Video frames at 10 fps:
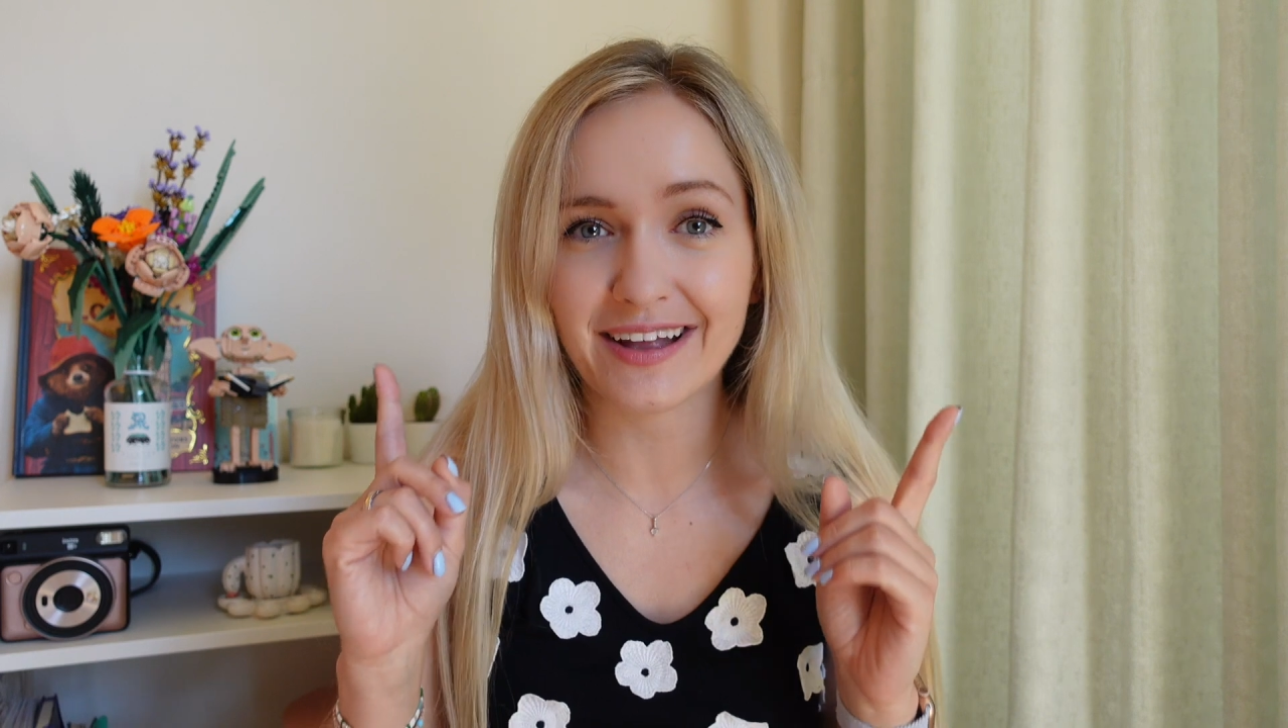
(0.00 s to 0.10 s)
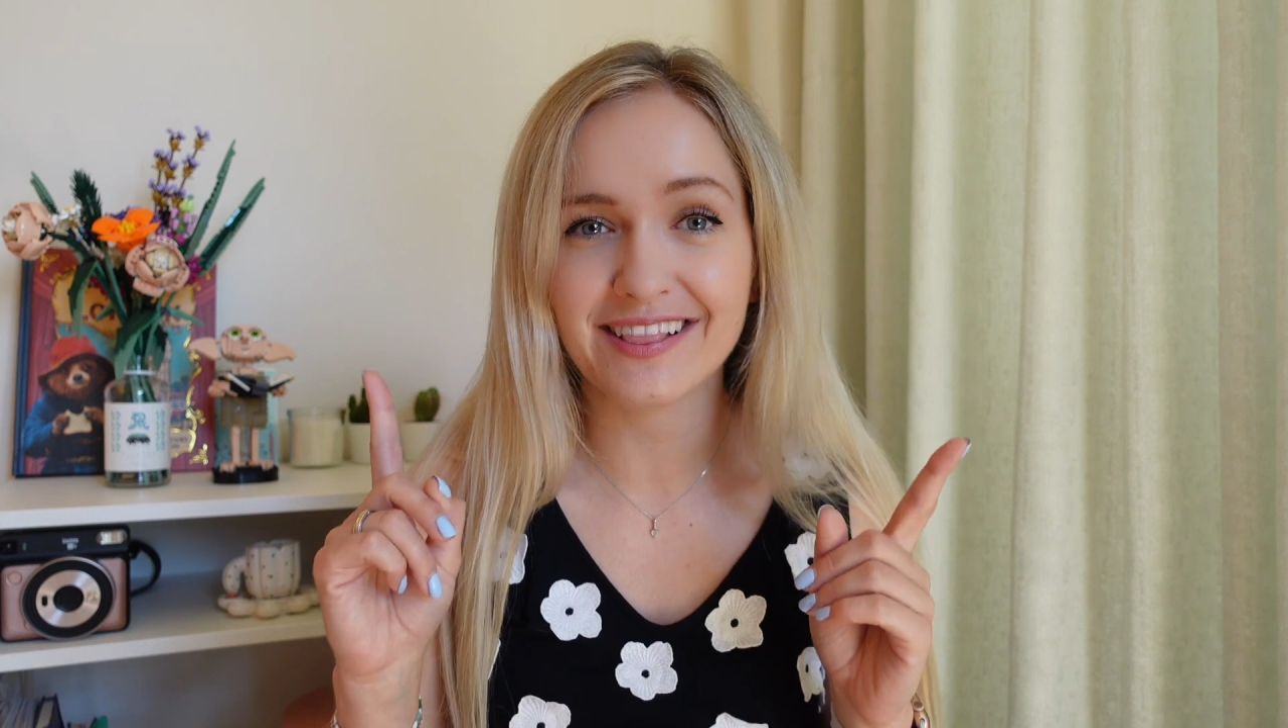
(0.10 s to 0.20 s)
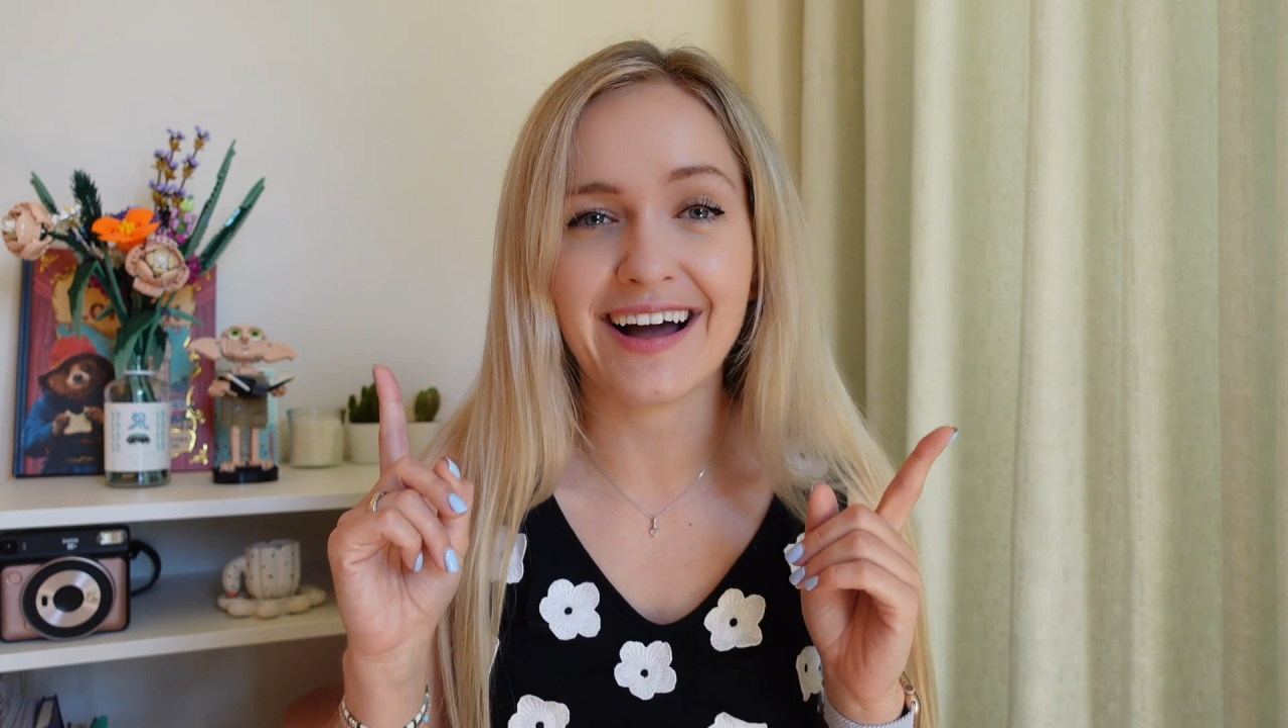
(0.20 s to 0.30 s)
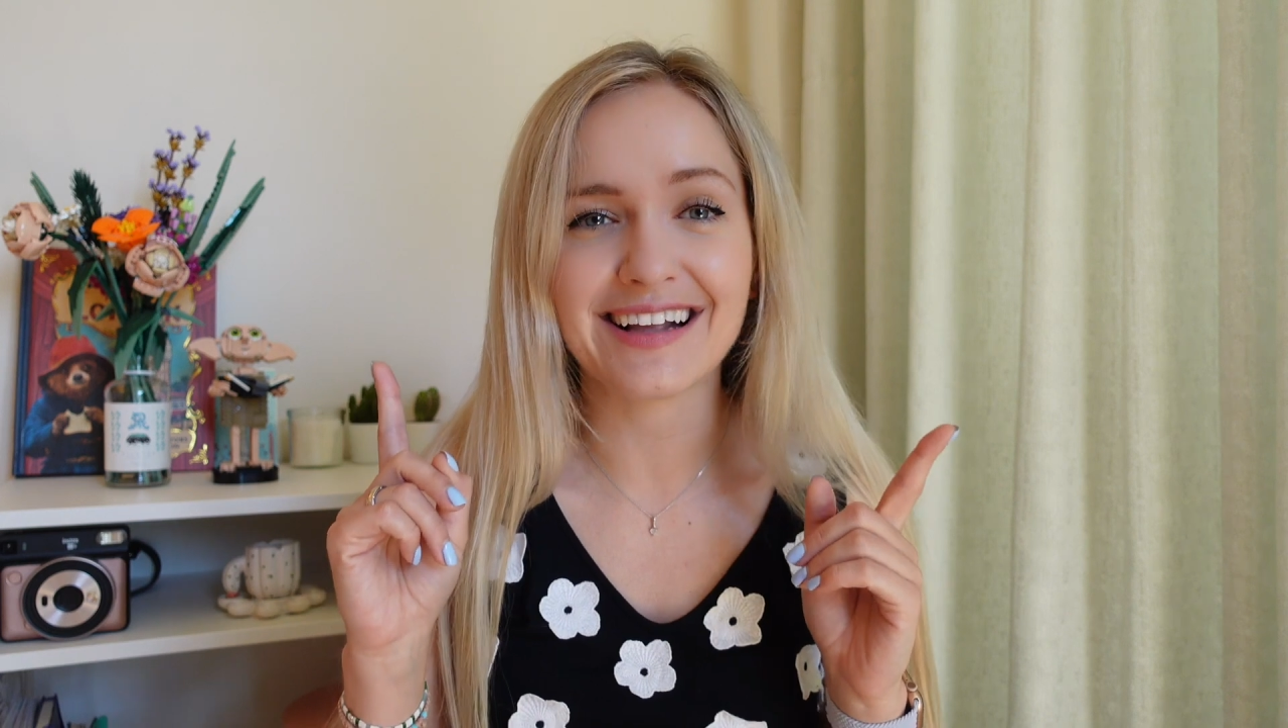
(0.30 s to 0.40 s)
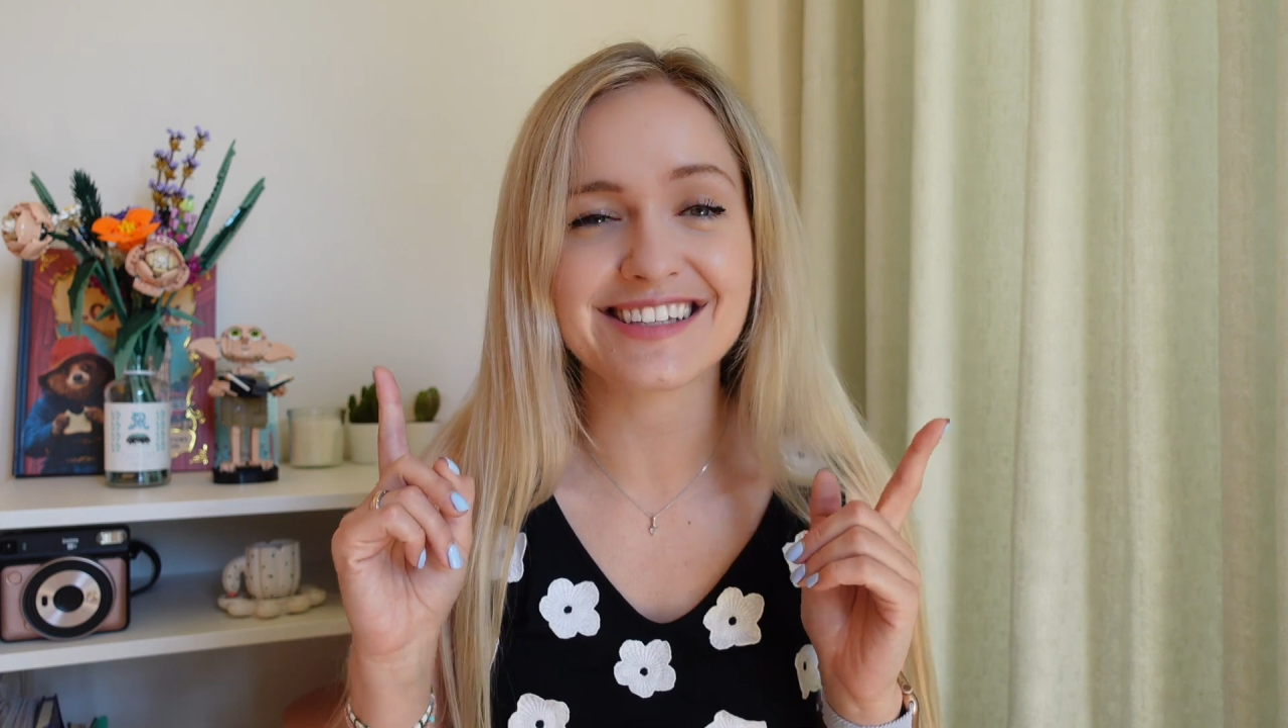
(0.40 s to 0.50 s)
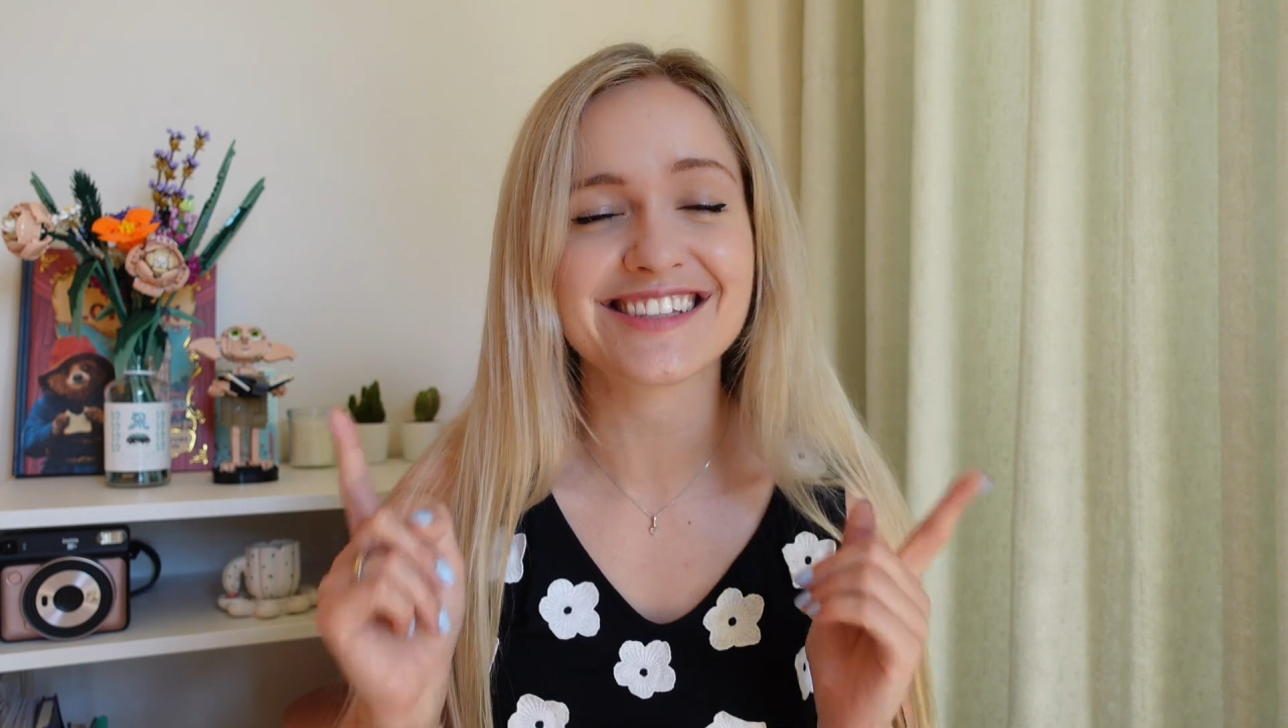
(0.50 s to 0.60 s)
clients